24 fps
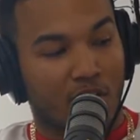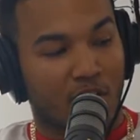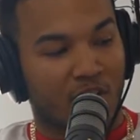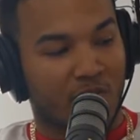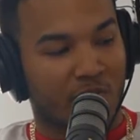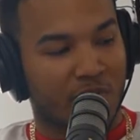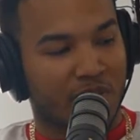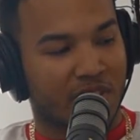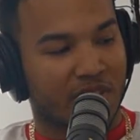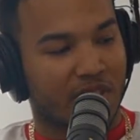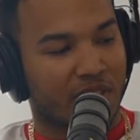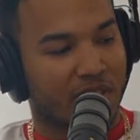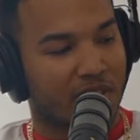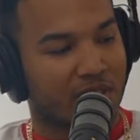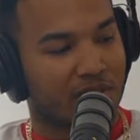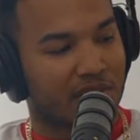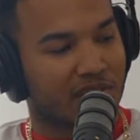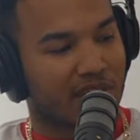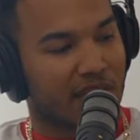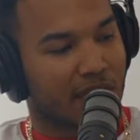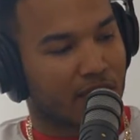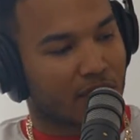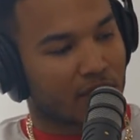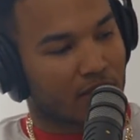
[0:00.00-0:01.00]
the government did
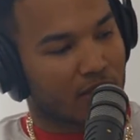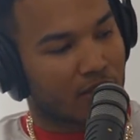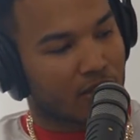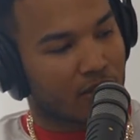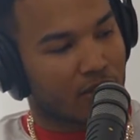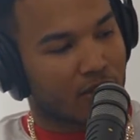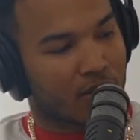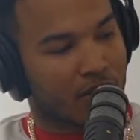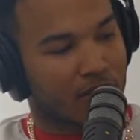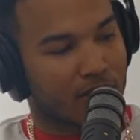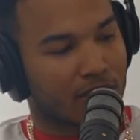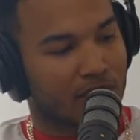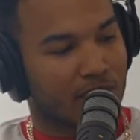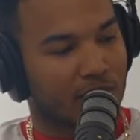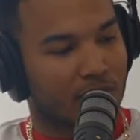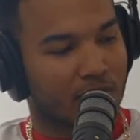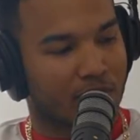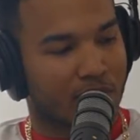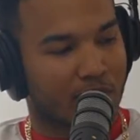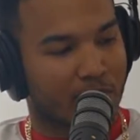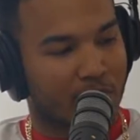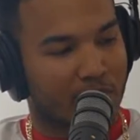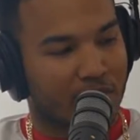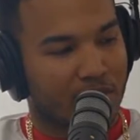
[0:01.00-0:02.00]
this, that, and the third.
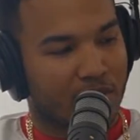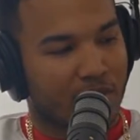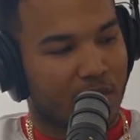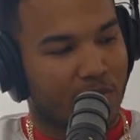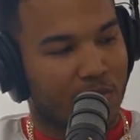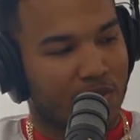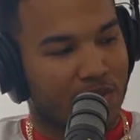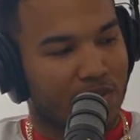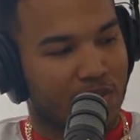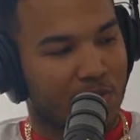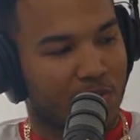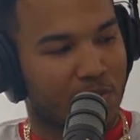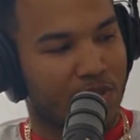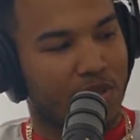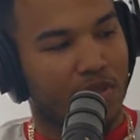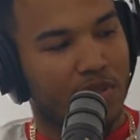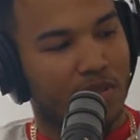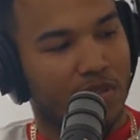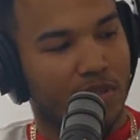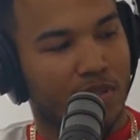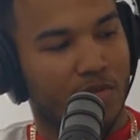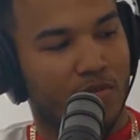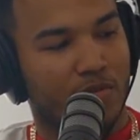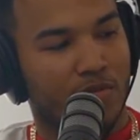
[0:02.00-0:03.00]
So let me let me just be
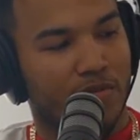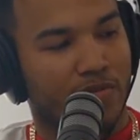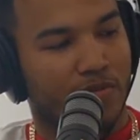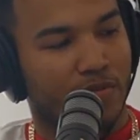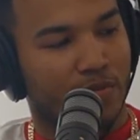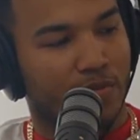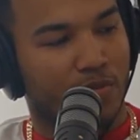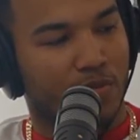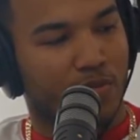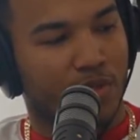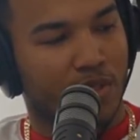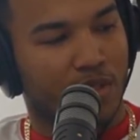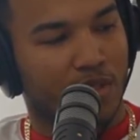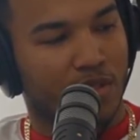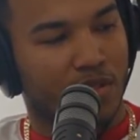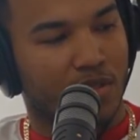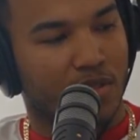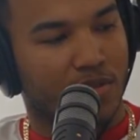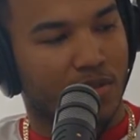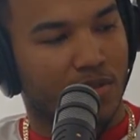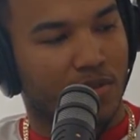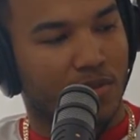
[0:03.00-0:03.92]
clear with with one thing.